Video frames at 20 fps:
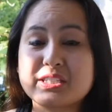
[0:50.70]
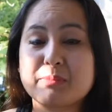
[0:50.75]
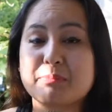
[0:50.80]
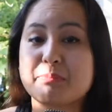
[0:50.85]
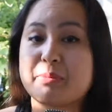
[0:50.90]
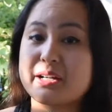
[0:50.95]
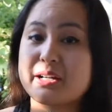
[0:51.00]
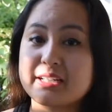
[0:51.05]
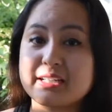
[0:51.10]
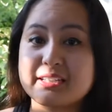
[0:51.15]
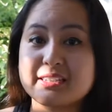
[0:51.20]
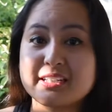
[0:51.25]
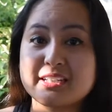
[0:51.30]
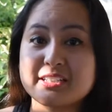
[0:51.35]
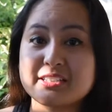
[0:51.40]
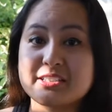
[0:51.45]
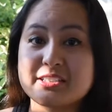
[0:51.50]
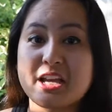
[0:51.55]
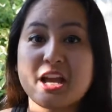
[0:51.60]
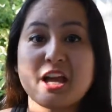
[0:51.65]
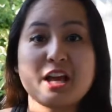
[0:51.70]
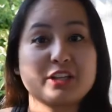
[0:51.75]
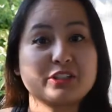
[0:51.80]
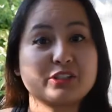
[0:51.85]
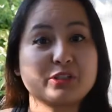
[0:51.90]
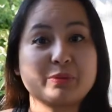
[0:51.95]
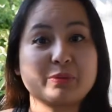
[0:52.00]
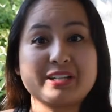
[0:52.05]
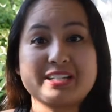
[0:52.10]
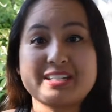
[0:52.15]
bucket list.
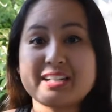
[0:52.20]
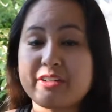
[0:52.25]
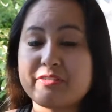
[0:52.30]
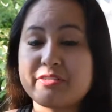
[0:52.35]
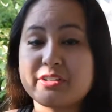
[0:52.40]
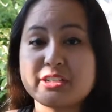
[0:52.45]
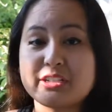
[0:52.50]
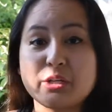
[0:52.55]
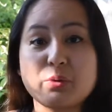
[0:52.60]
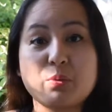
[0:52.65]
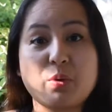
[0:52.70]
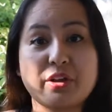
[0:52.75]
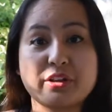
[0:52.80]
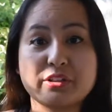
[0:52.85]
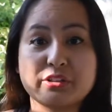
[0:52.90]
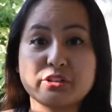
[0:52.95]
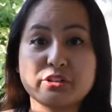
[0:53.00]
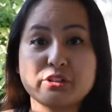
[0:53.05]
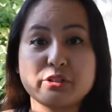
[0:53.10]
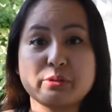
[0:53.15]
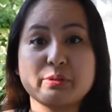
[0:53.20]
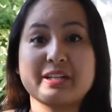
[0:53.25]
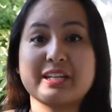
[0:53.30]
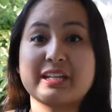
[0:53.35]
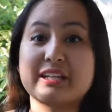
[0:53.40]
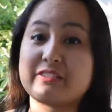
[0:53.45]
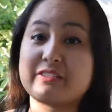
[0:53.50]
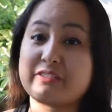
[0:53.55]
So we definitely wanted to do it in